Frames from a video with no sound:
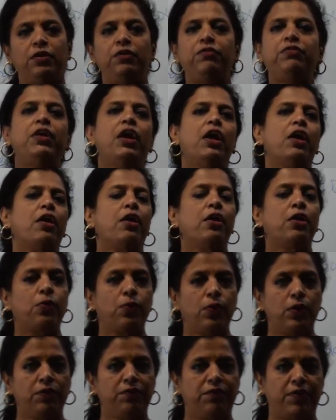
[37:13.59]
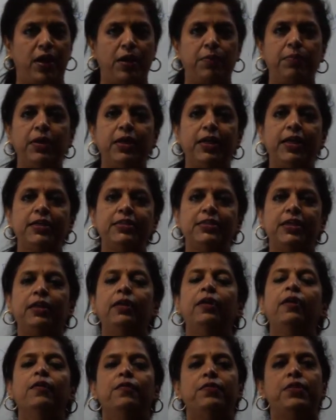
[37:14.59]
If they are undergoing
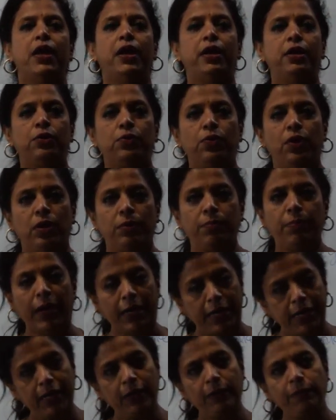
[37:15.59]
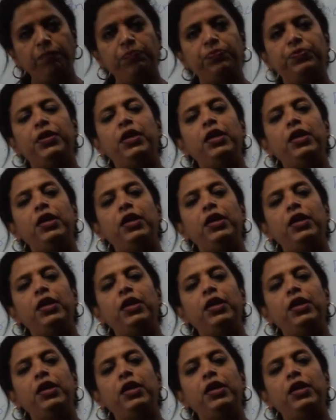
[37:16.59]
fragmentation, they are undergoing budding,